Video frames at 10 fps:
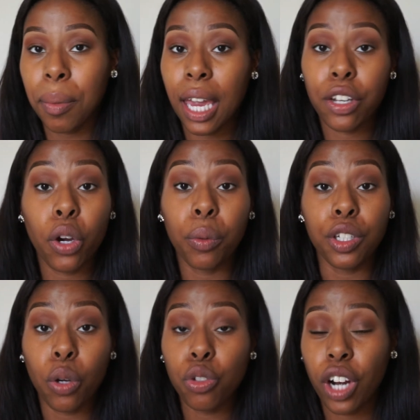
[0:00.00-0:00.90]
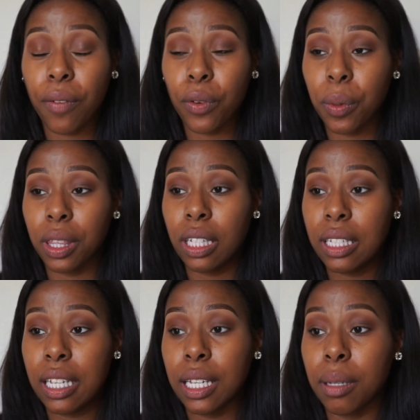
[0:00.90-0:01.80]
But yeah, no, we don't travel with the
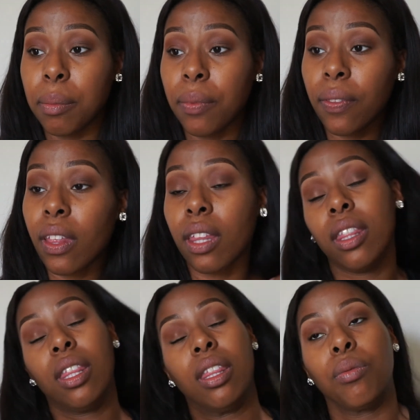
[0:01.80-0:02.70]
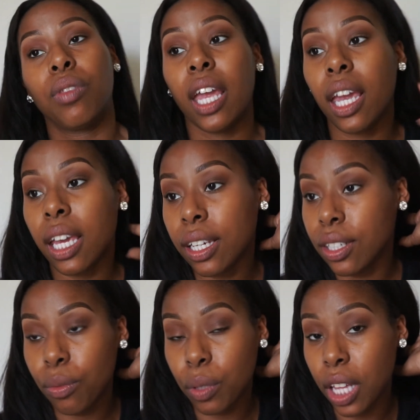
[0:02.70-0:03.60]
team.
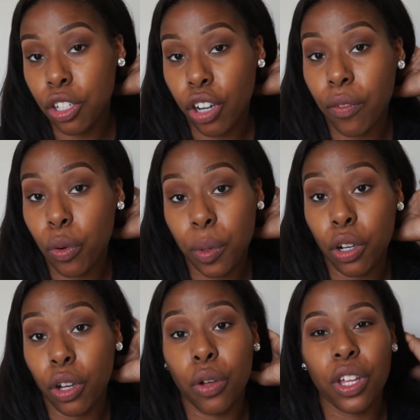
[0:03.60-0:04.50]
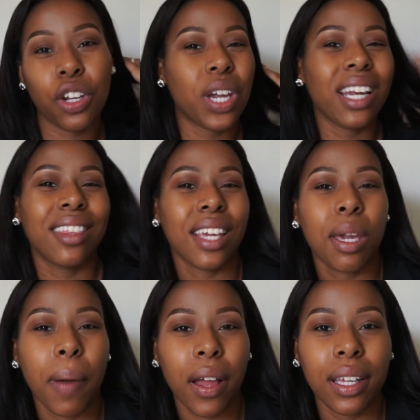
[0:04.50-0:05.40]
When they travel, we don't go there. You got to think
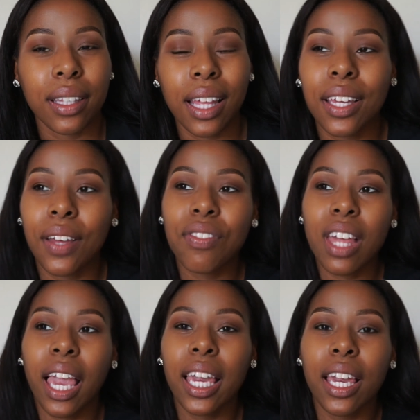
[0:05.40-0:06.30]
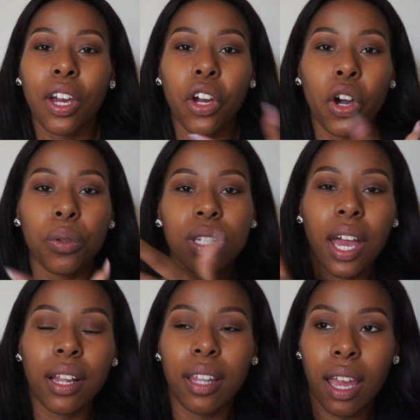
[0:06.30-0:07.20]
about it. Like, if they go to
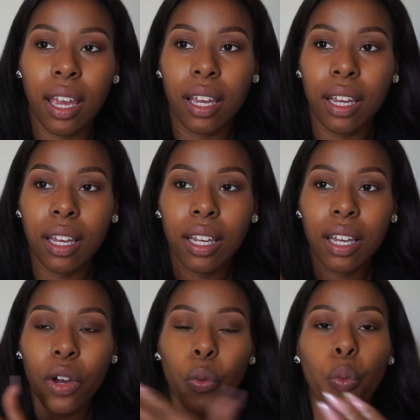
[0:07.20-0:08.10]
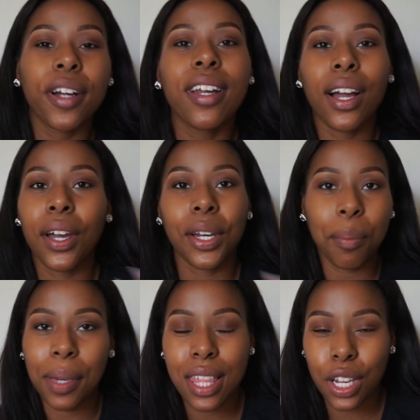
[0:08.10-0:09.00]
LA, we're not gonna
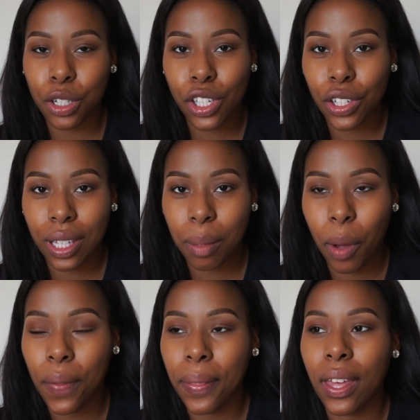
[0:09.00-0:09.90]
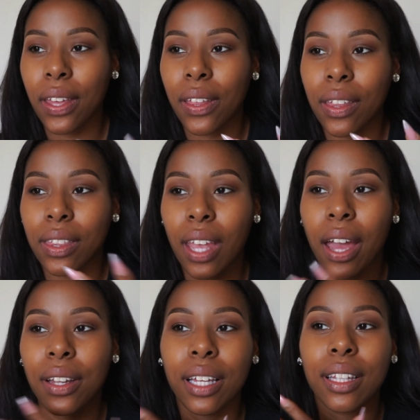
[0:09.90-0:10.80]
be there cheering them on, but the
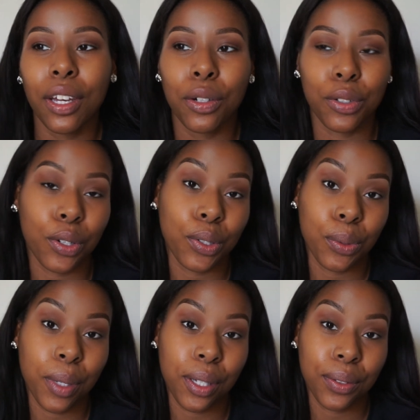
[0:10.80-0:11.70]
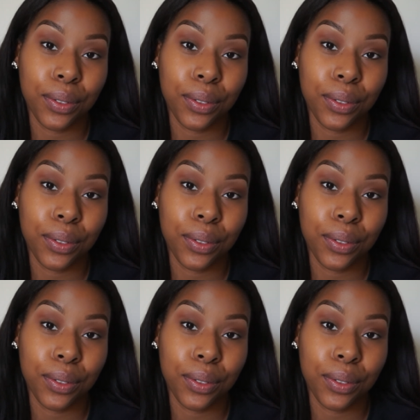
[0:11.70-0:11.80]
LA Lakers girls will.